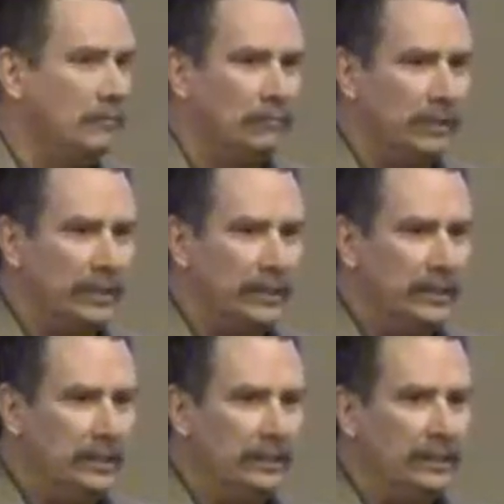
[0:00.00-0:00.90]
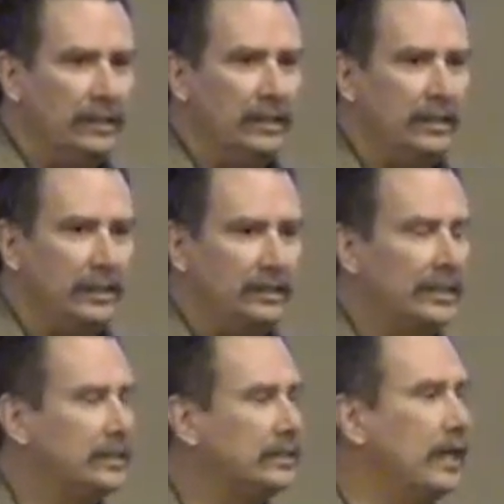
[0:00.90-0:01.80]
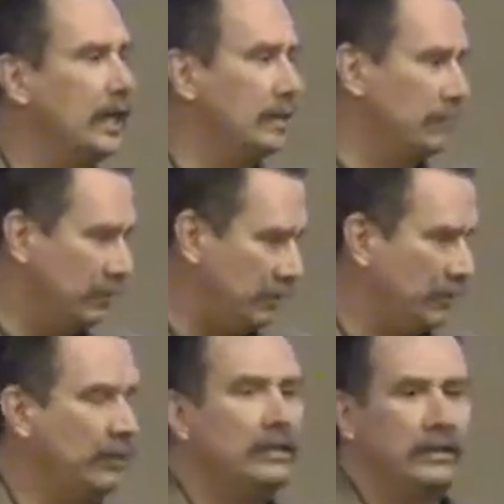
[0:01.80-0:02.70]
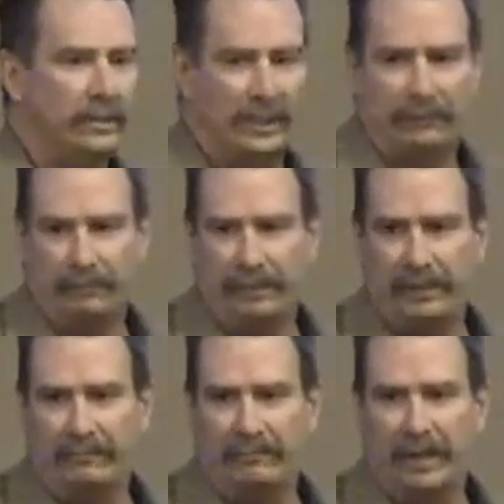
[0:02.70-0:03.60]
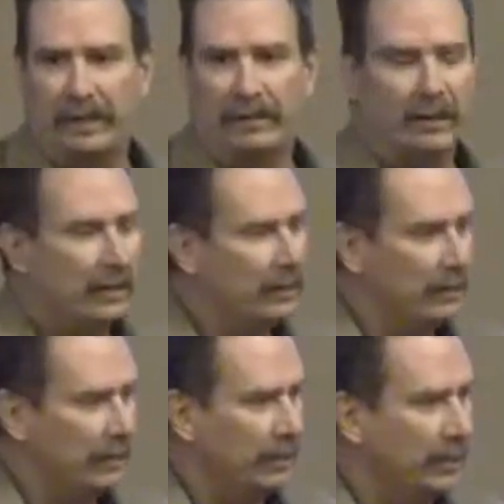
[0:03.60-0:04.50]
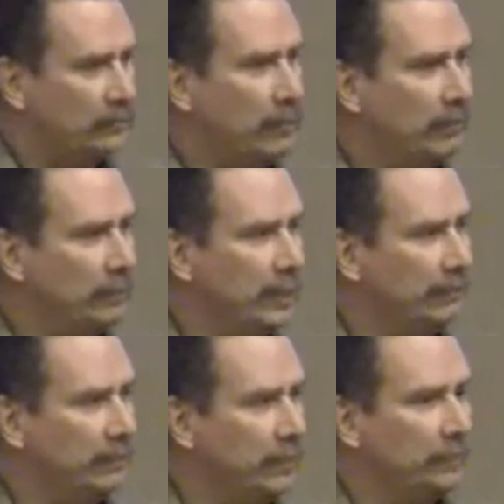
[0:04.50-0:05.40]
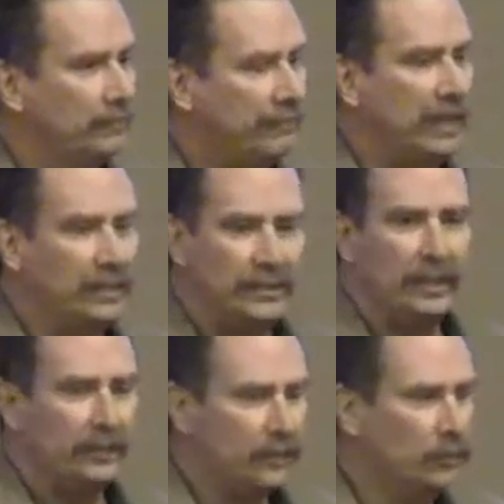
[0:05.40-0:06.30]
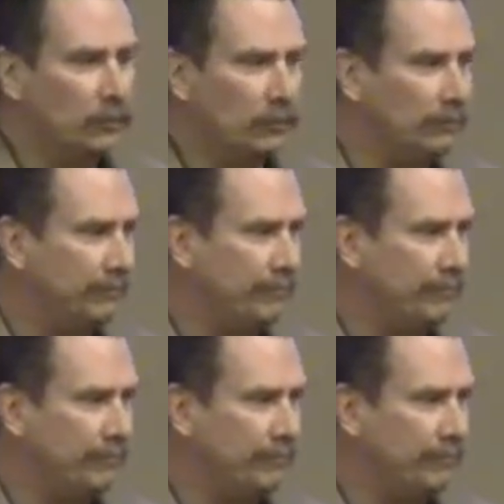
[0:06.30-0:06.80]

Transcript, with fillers: But again, it takes time, it takes repeated fire. And that's why we got to remember fire is not a tool.